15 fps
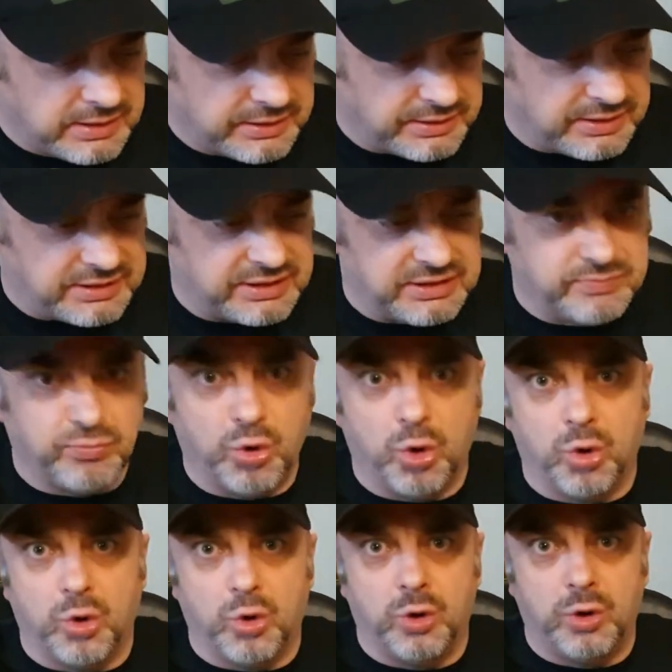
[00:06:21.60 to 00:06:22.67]
this is
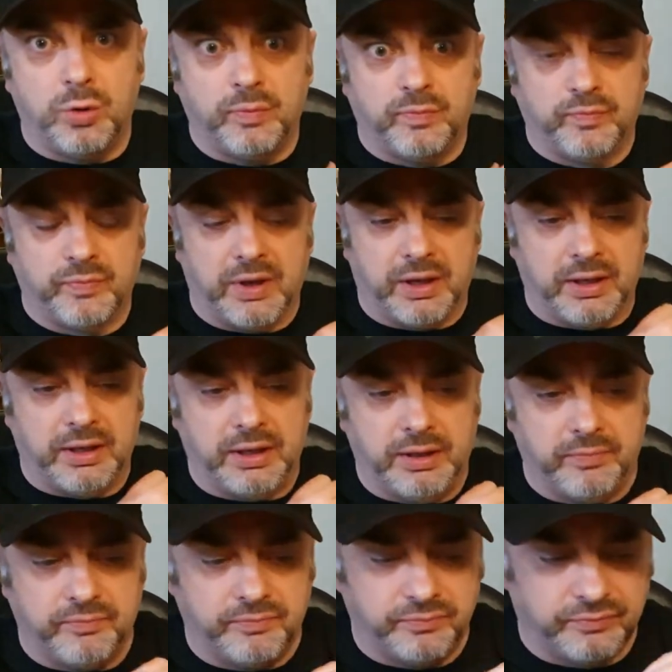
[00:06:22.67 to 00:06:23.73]
more,
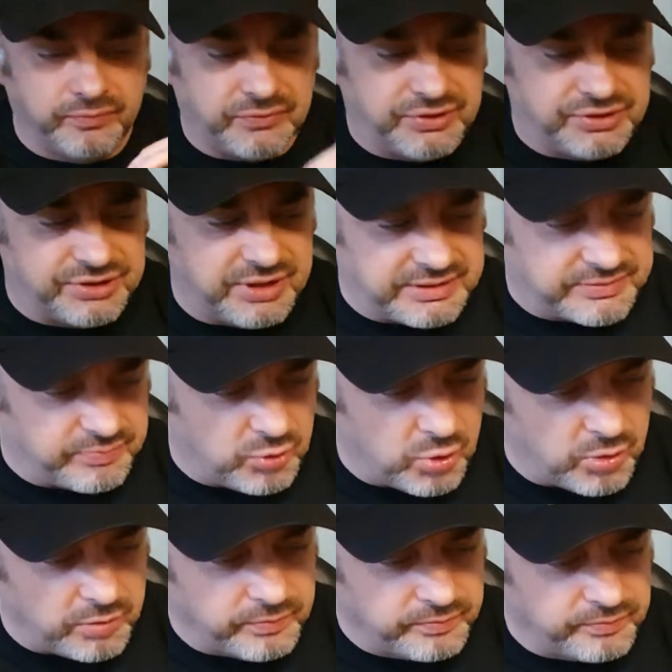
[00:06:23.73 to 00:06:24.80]
um, it's, it's
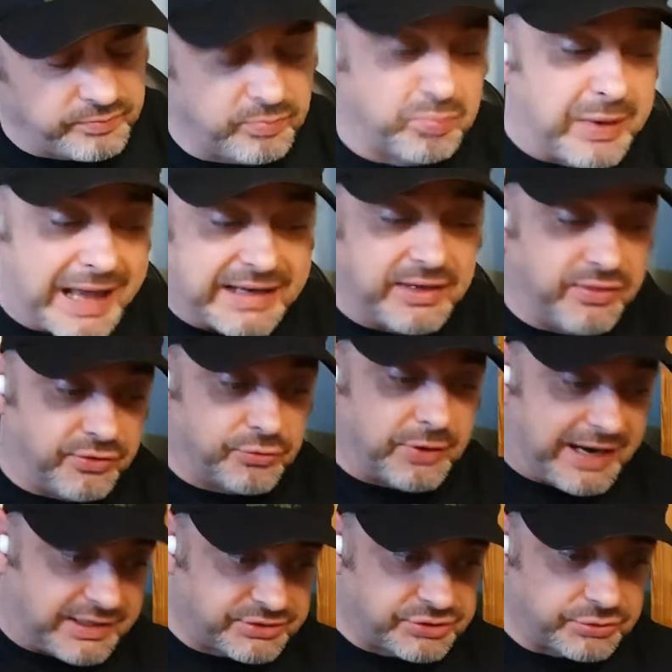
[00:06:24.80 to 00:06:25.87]
more black and
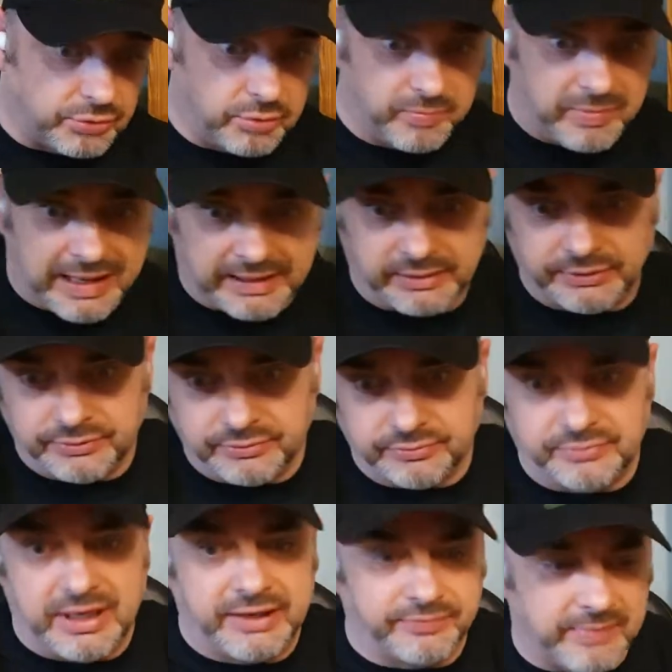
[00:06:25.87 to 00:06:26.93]
thrash or black and
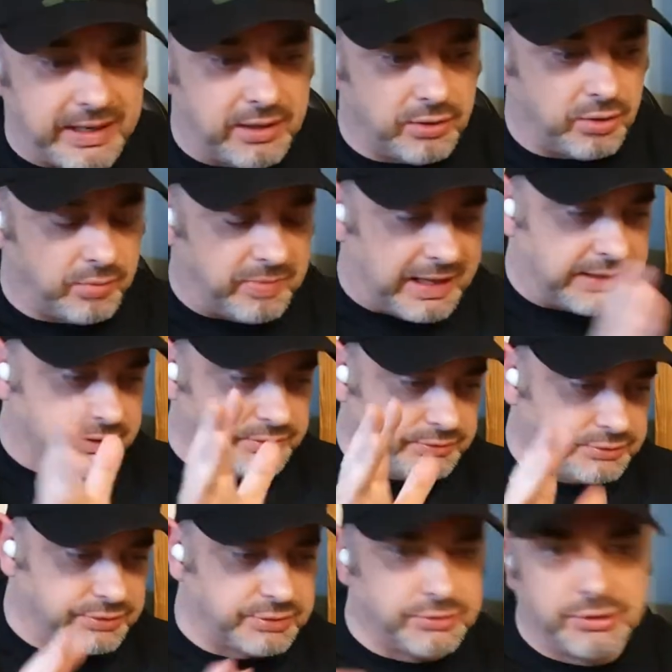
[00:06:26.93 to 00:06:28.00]
death metal or black
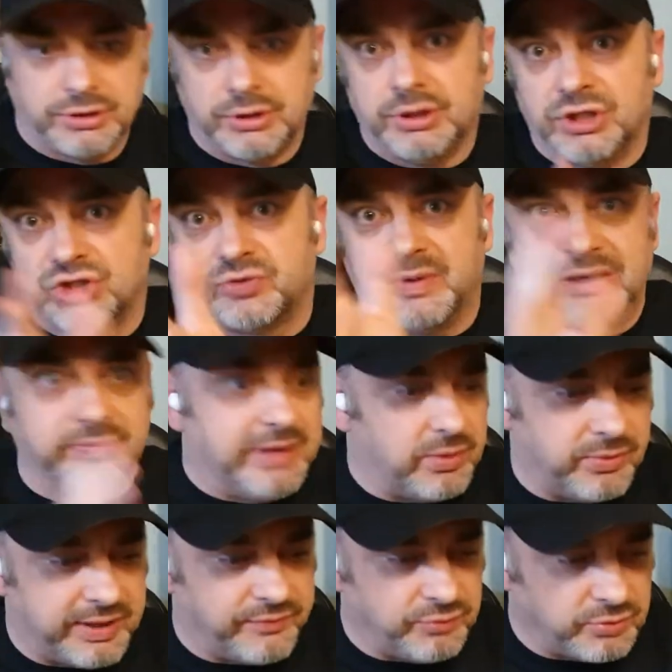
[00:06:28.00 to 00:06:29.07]
and speed metal,
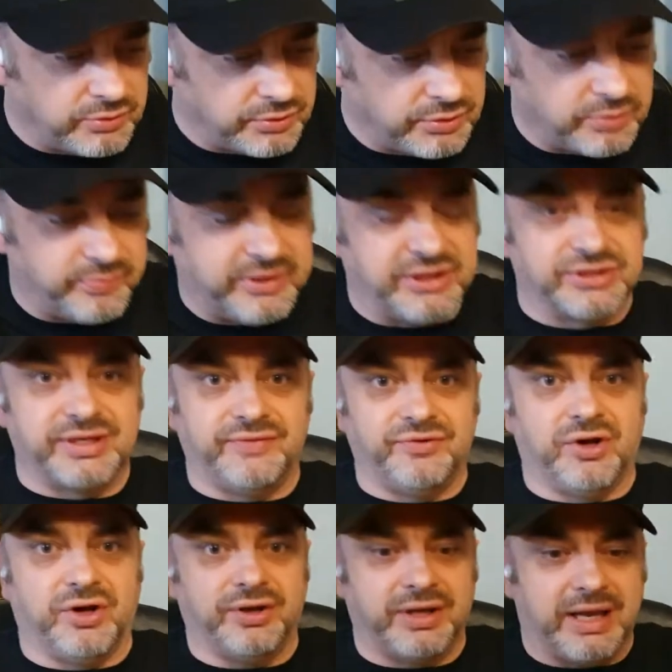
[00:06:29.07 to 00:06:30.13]
whatever you want to call it, because they've
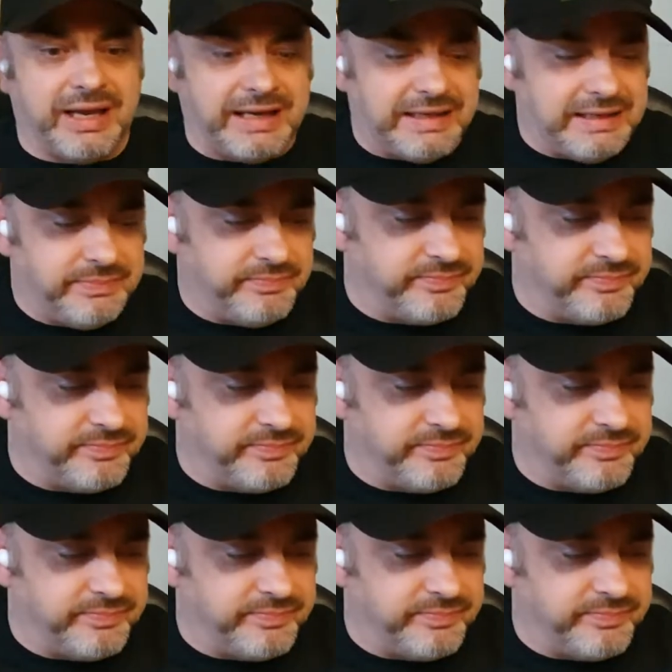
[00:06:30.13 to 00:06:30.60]
got a